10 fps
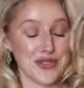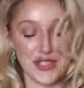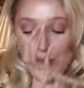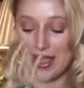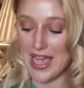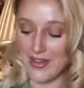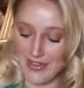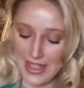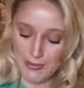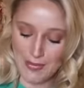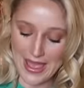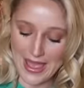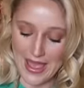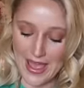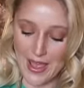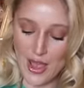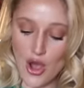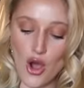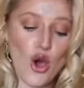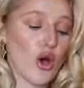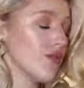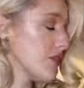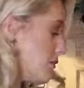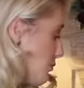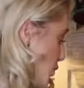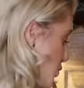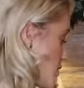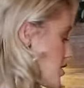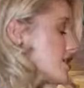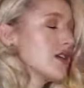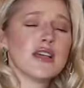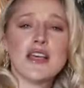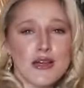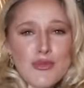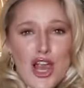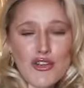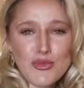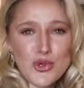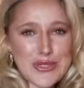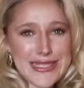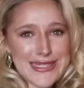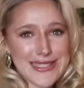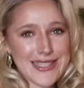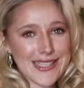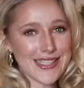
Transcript: So we have a pair of moose. A pair of mooses.